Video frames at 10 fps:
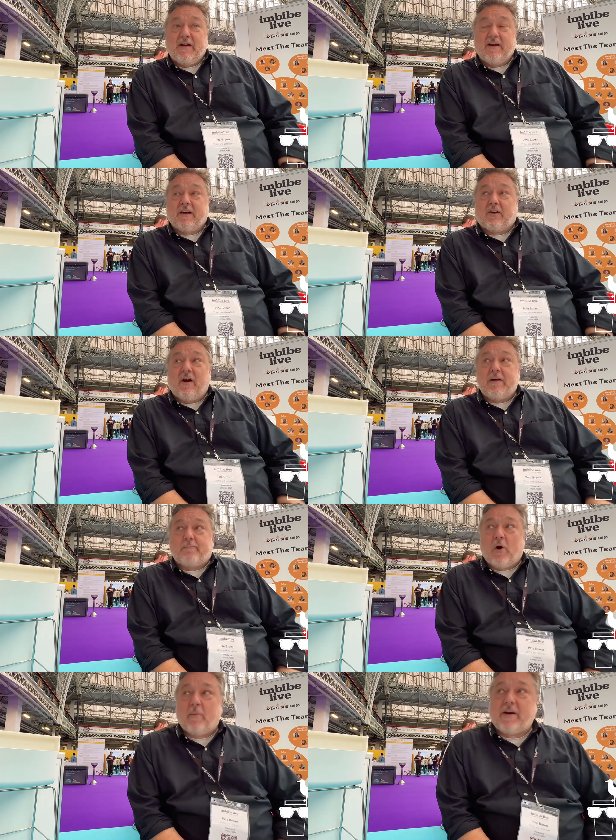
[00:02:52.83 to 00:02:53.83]
In a great
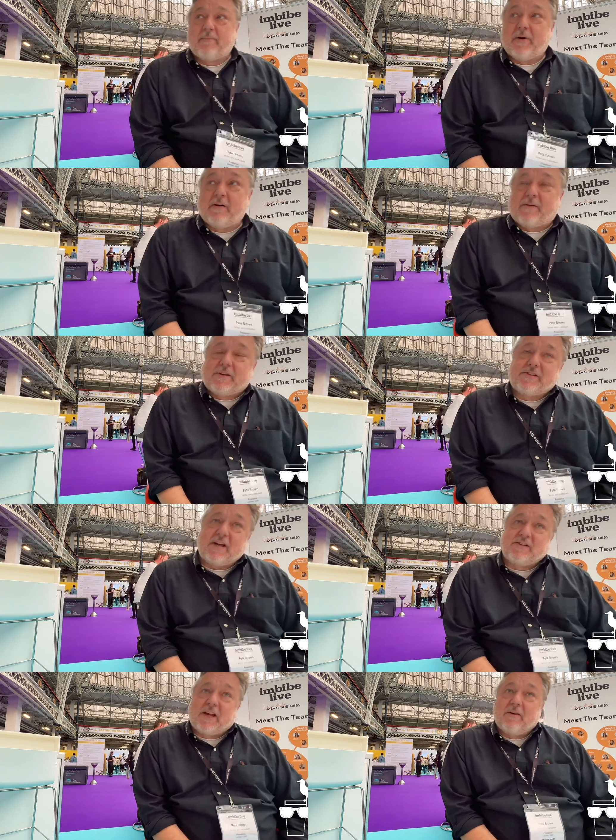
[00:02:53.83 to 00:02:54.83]
pub, in a perfect
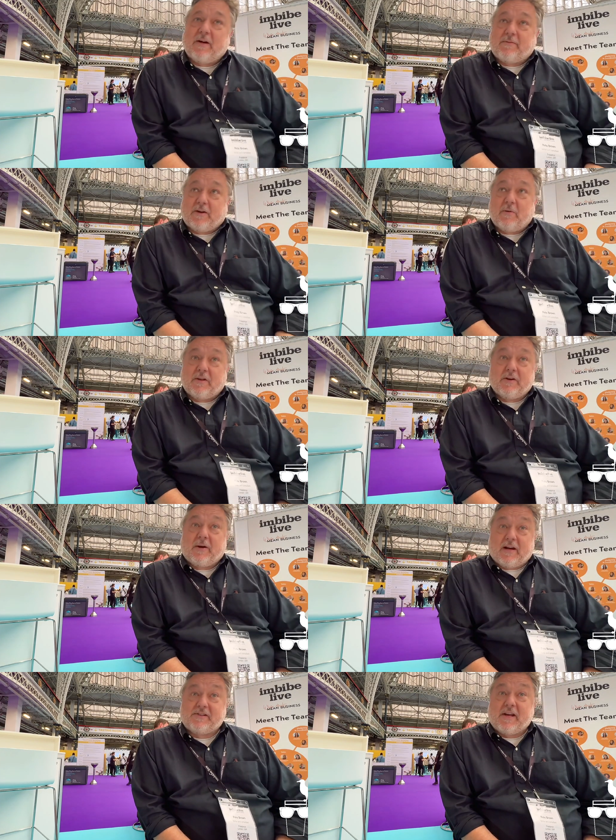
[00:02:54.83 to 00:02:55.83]
setting, if they know what they're
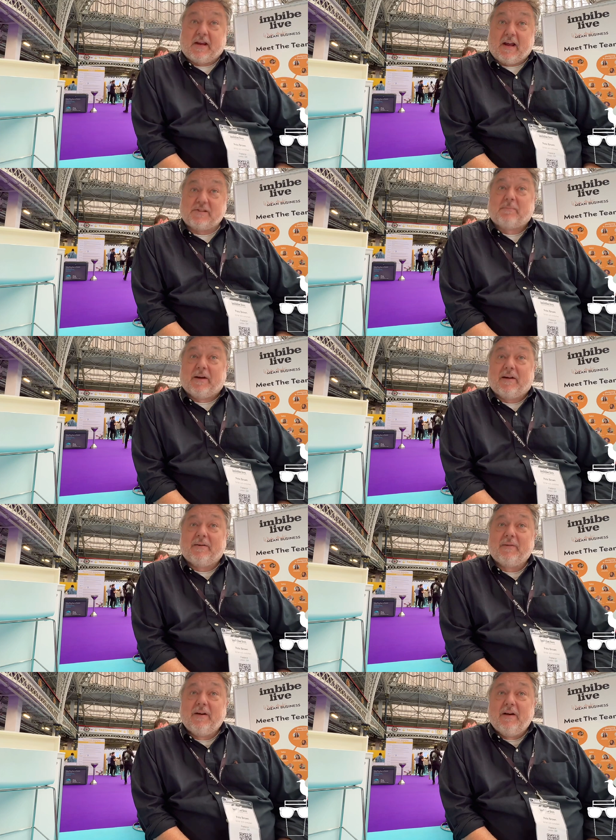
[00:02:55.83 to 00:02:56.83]
doing, I'd say cask beer.
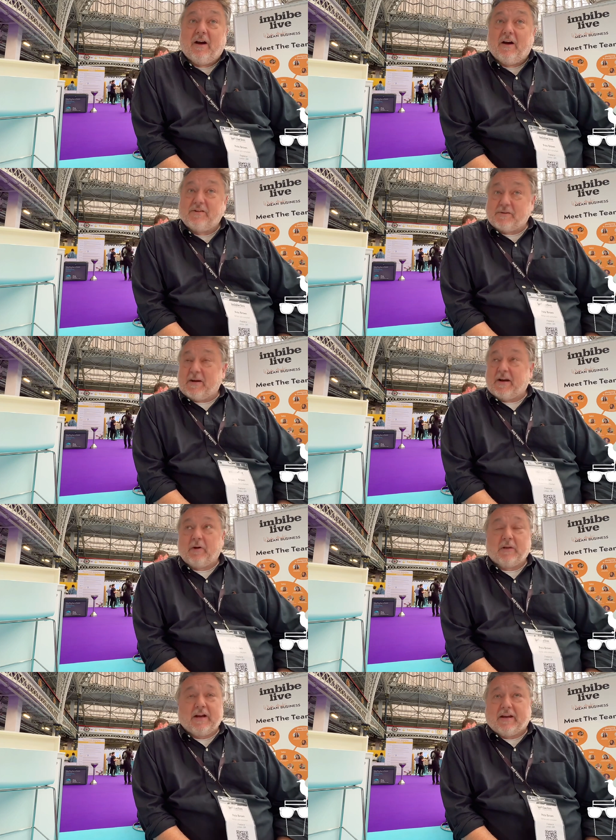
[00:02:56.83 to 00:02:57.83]
It doesn't mean I
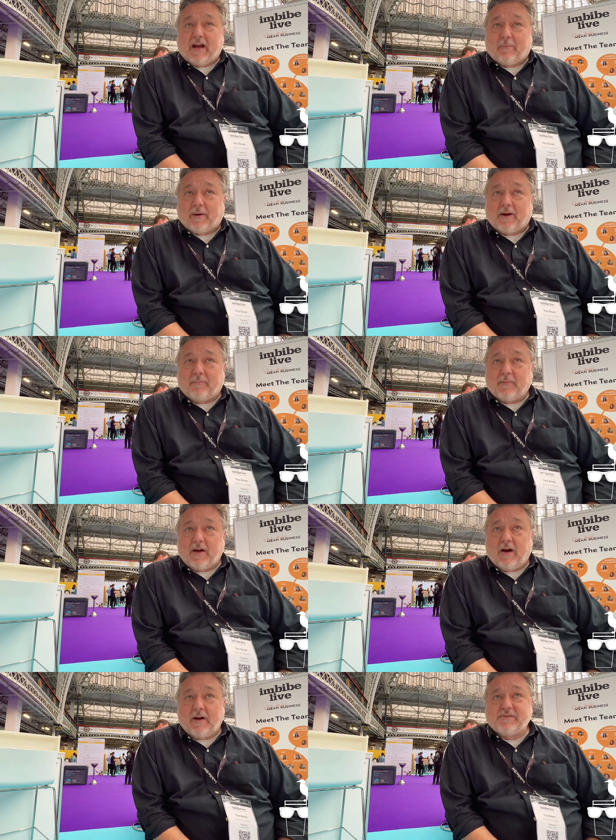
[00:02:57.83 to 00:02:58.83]
don't like keg beer.
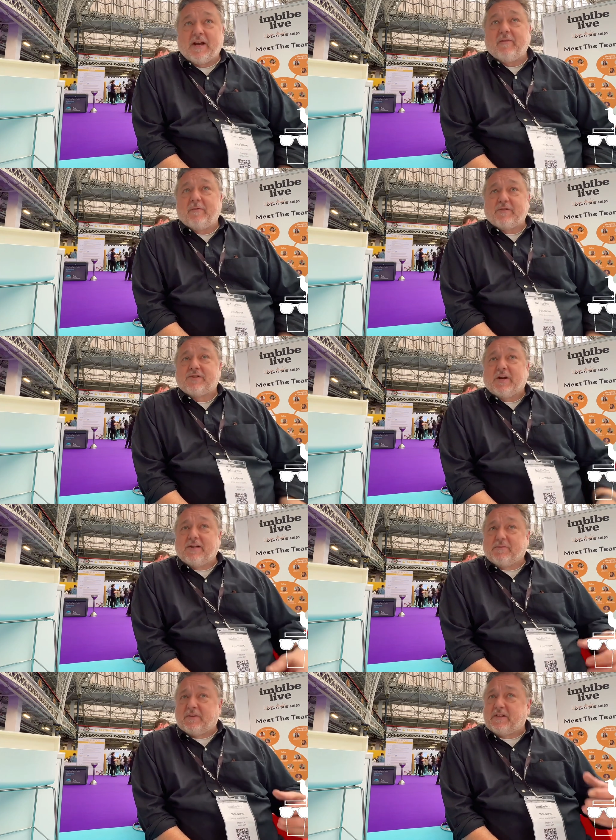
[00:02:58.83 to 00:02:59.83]
I used to get very
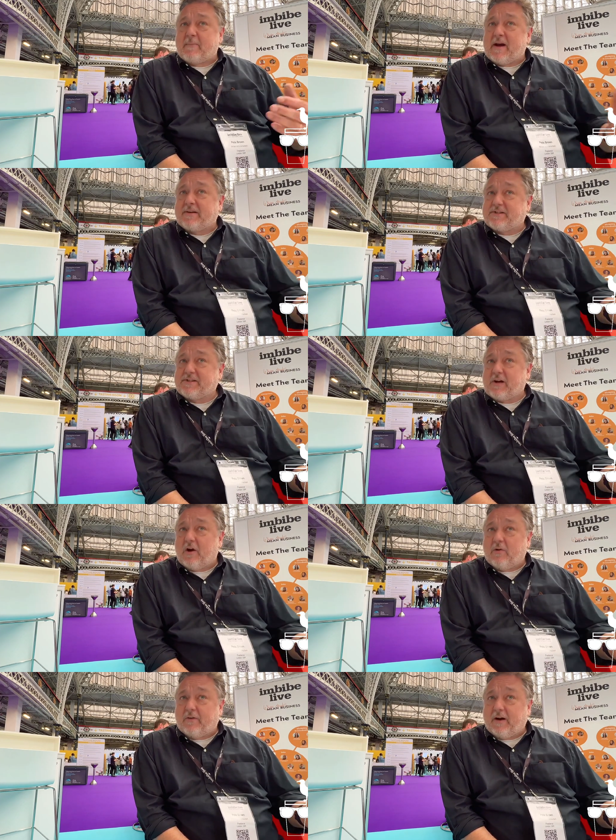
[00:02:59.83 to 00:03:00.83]
frustrated with the debates
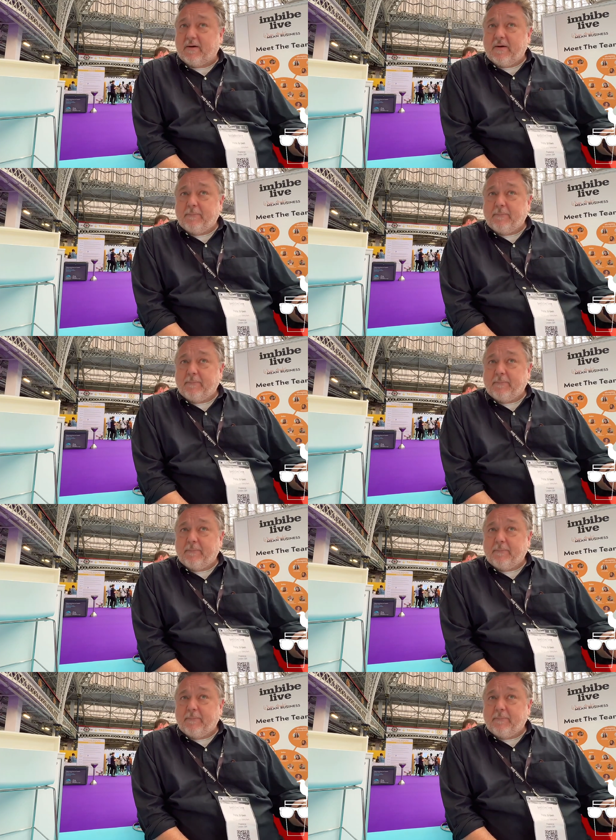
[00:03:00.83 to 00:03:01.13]
over